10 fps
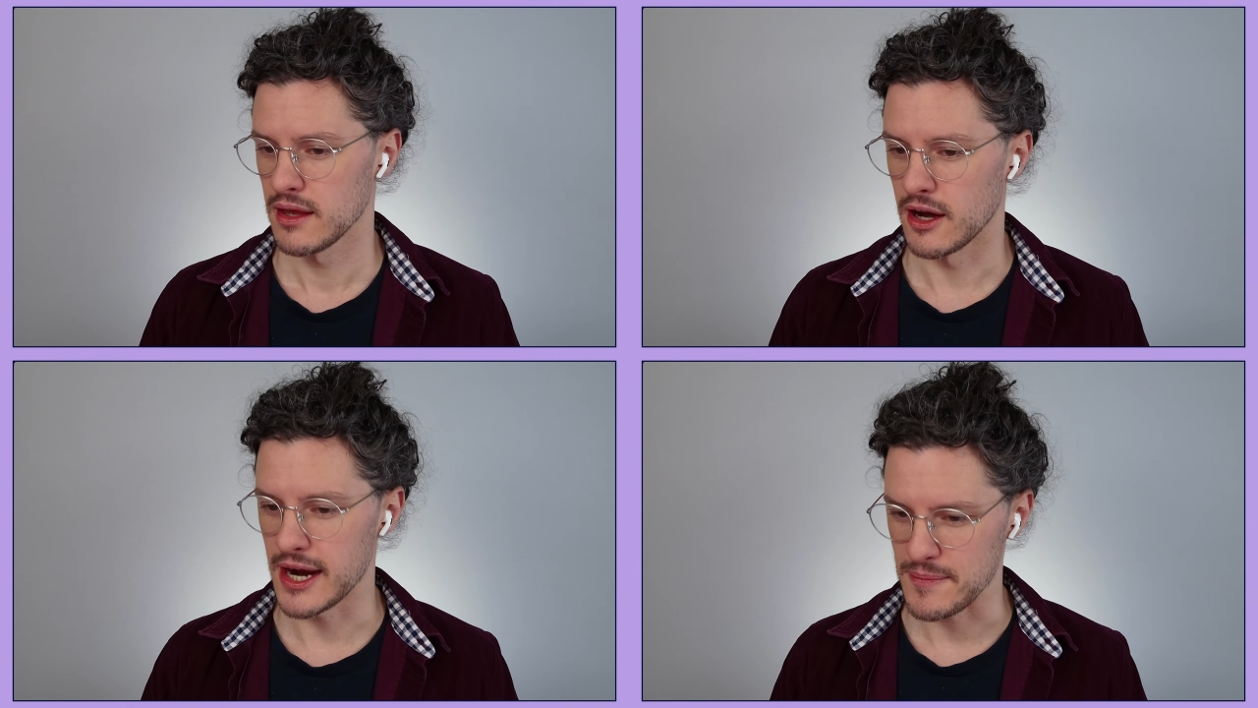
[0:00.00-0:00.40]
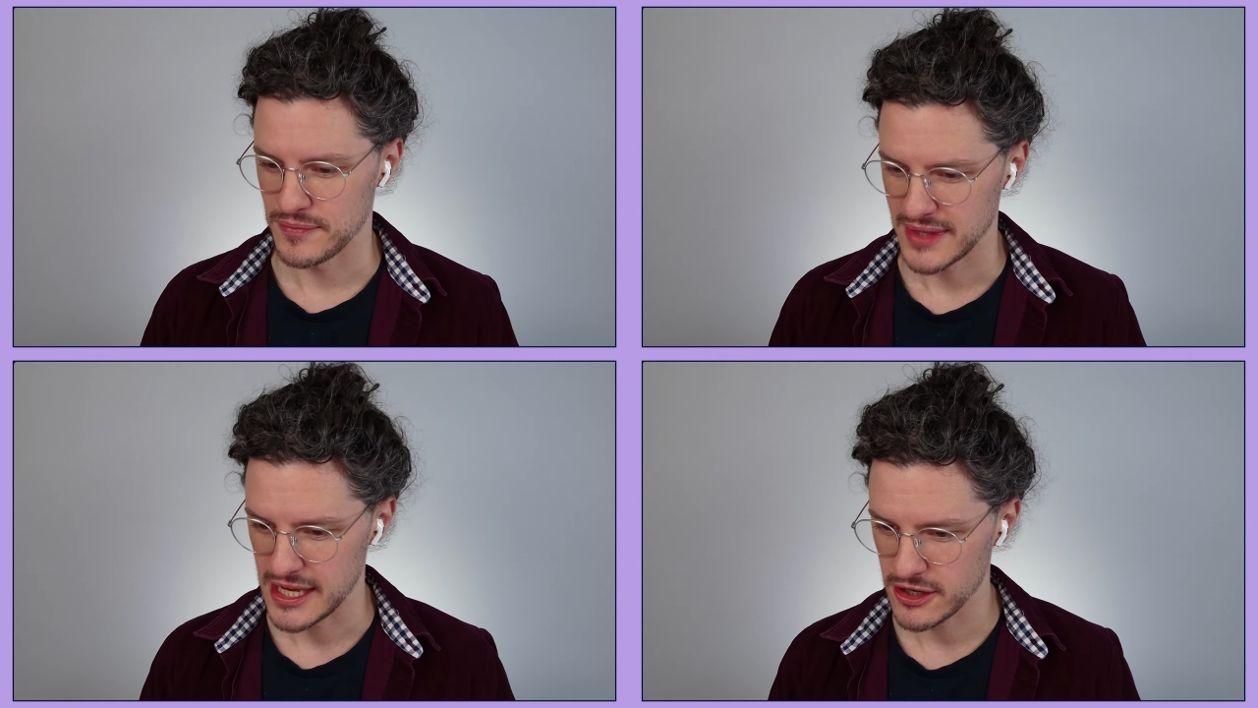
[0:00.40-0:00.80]
All right,
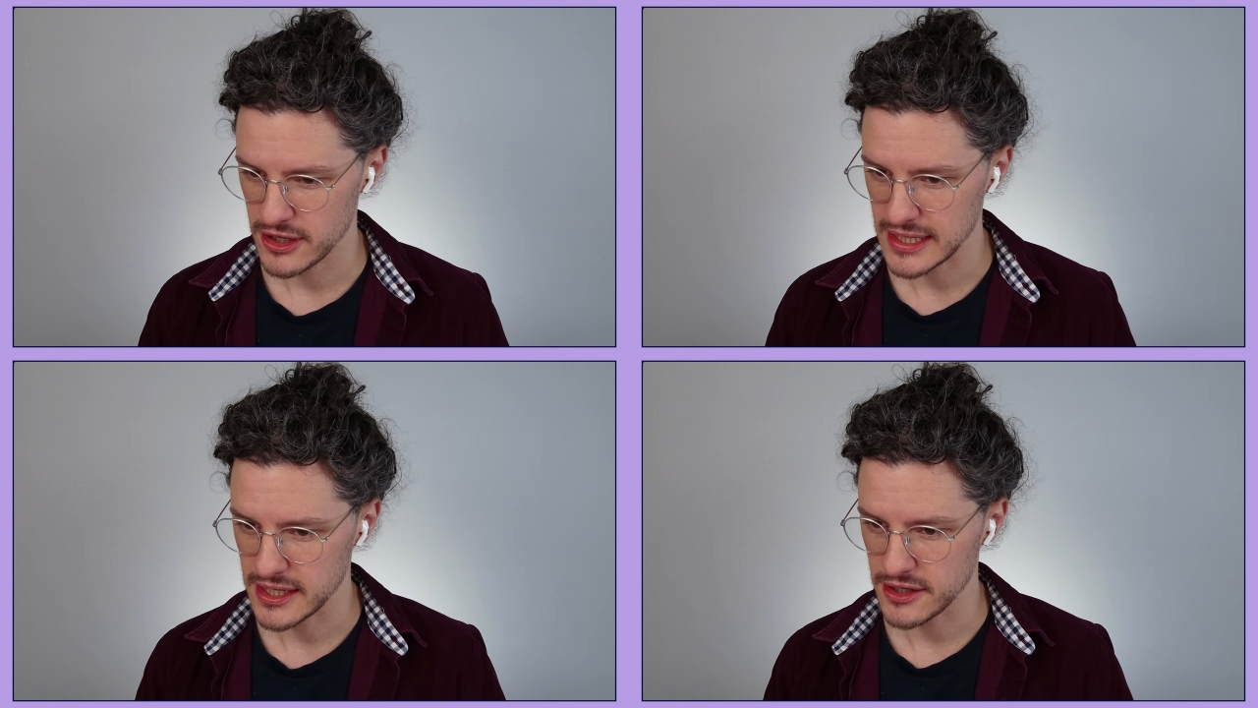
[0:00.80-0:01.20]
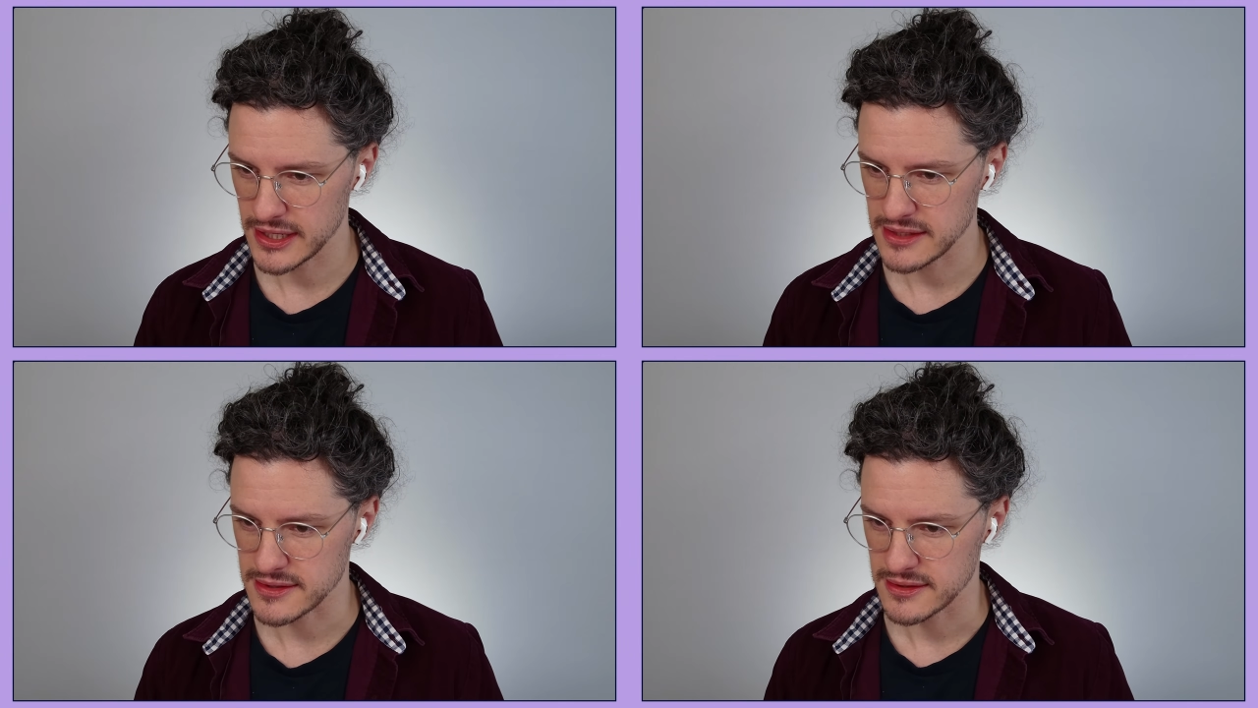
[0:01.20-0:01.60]
here
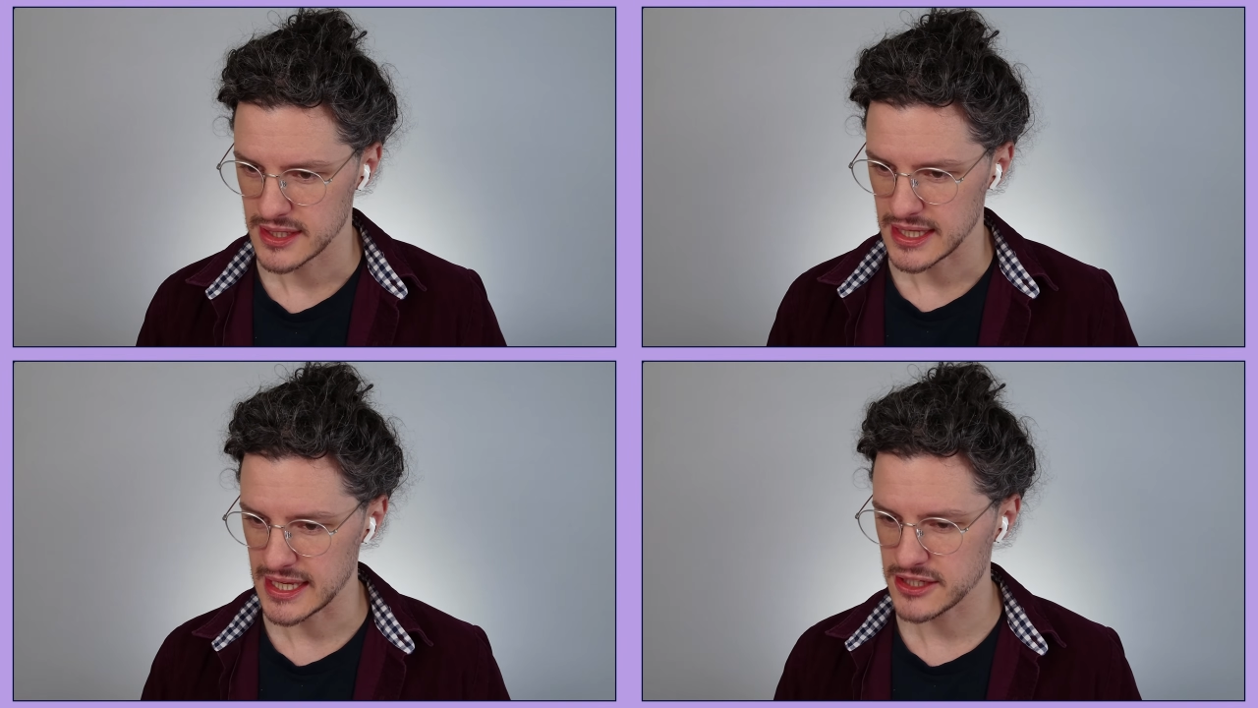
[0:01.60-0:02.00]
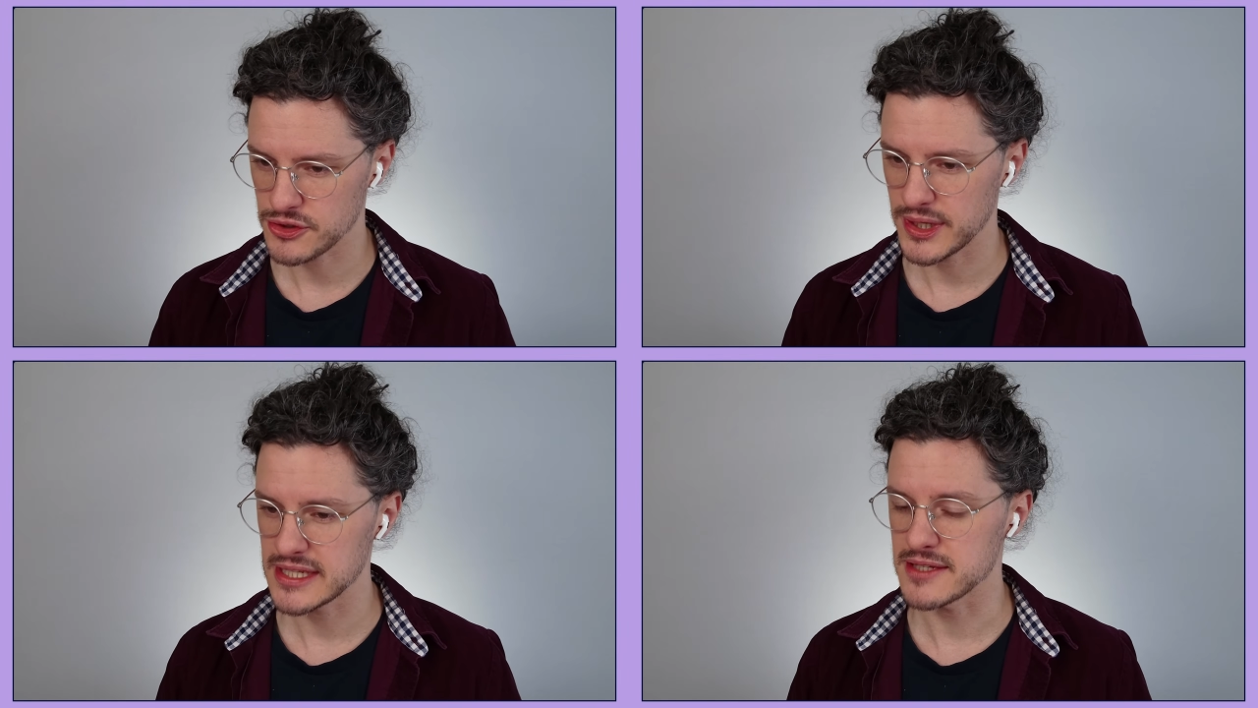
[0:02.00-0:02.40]
it is. It has
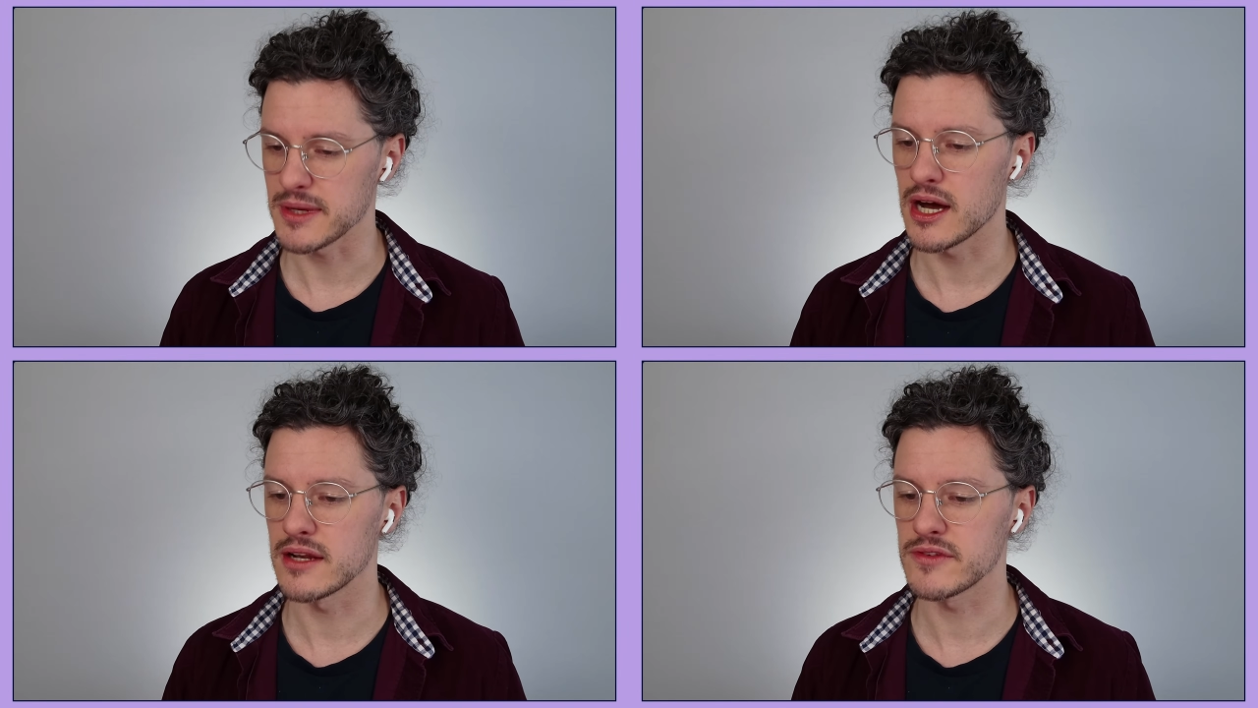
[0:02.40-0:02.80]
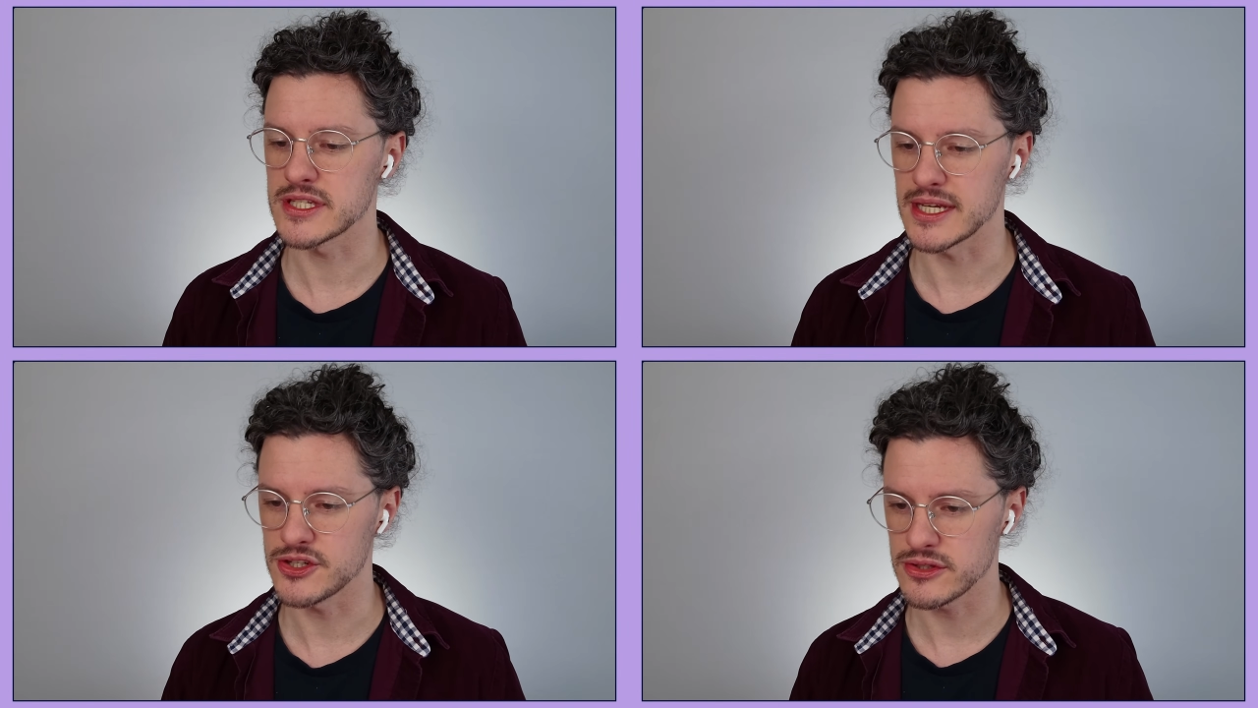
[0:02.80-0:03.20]
created some
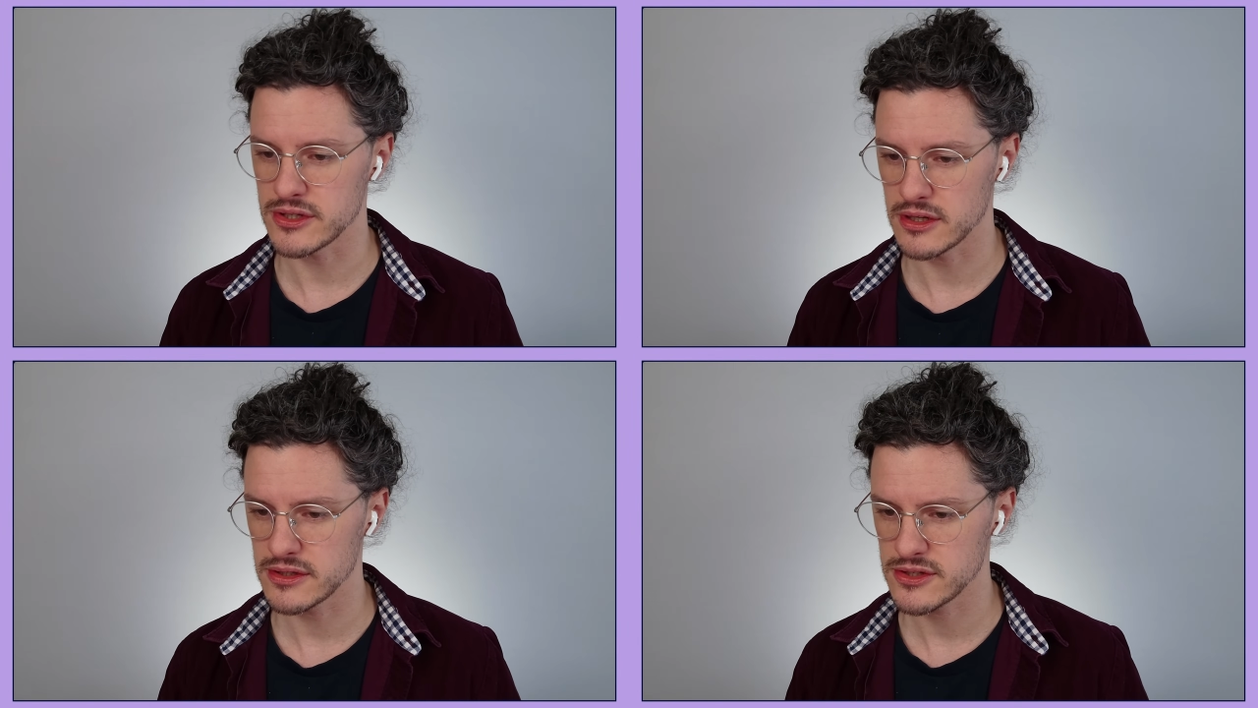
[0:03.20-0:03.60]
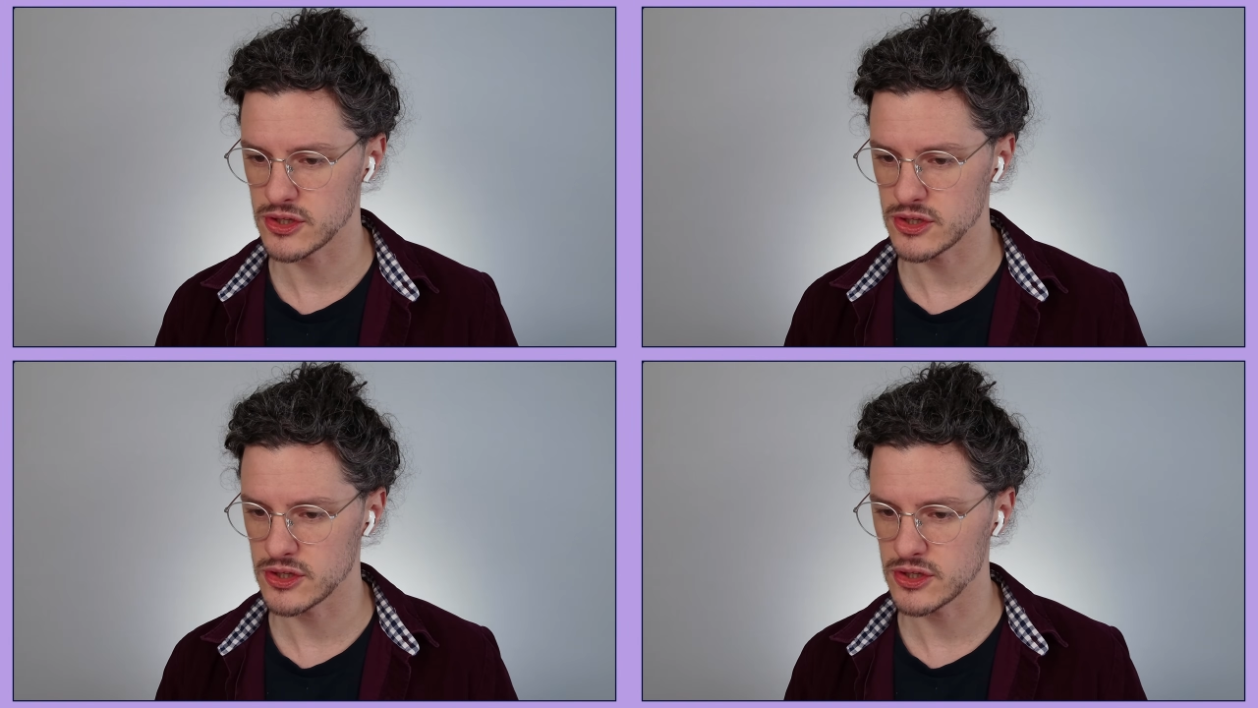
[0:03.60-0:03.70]
conversation starters.